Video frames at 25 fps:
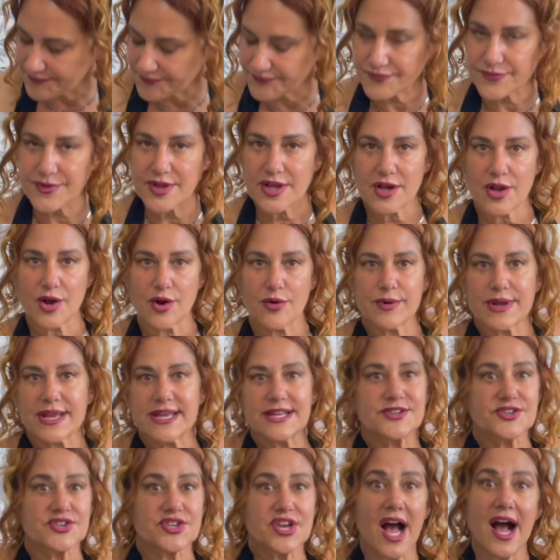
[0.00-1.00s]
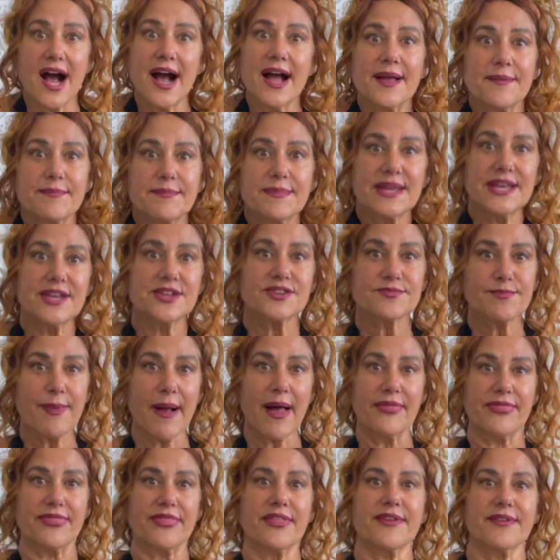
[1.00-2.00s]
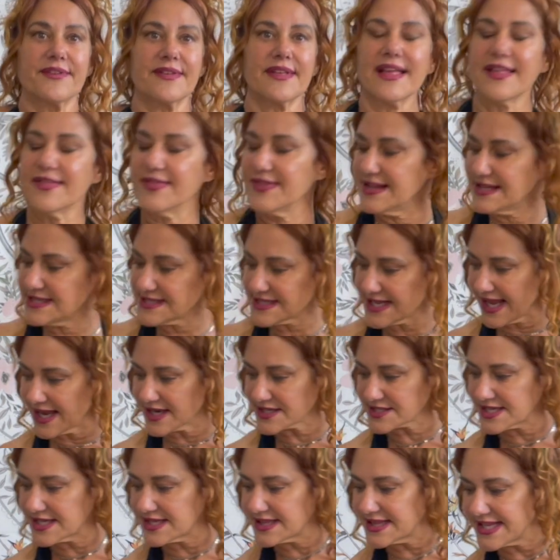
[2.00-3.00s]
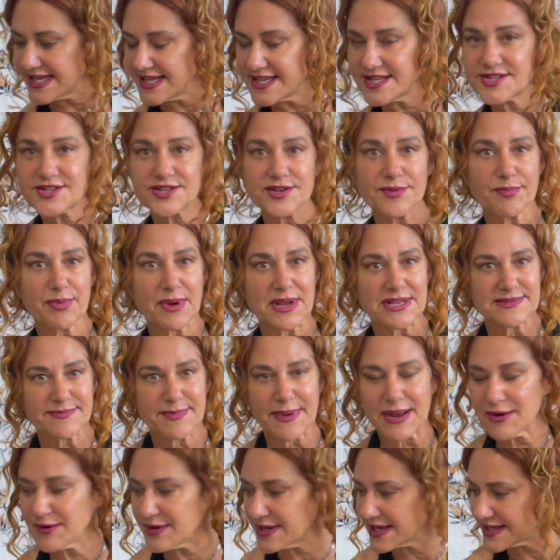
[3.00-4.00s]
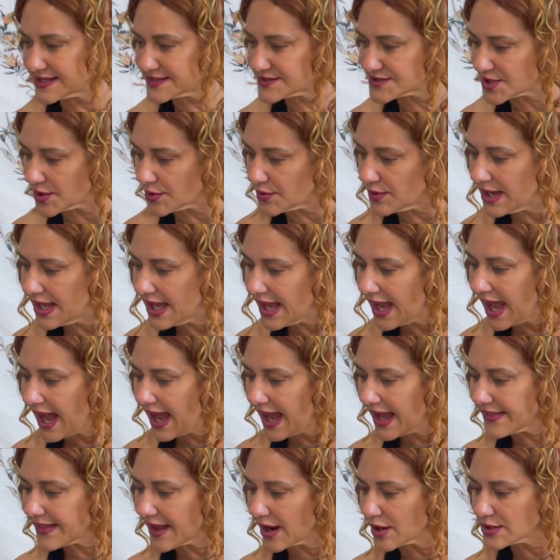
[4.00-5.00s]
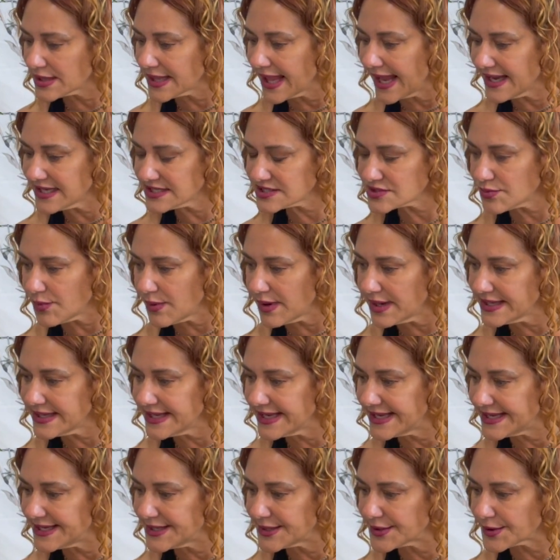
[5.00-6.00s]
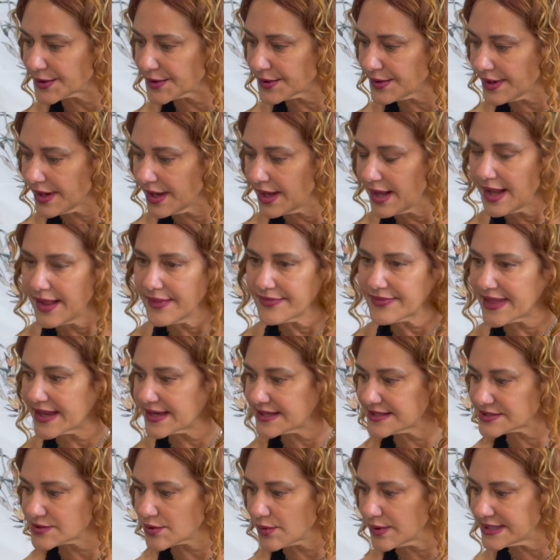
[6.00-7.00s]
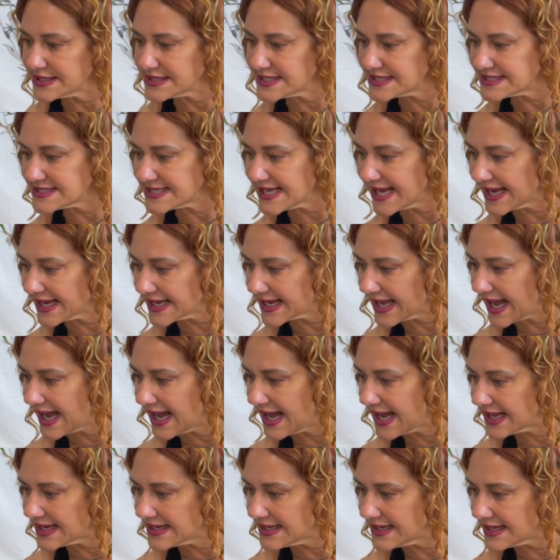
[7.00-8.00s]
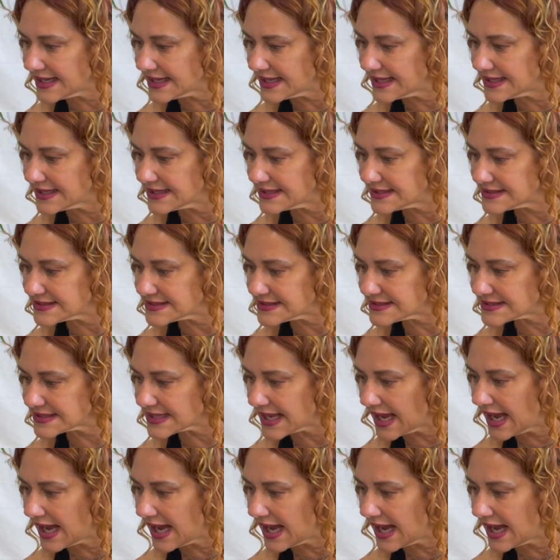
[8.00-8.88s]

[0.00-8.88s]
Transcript: you know, each month. And this actually leads to prosperity. So our last one here that is going to tag on is,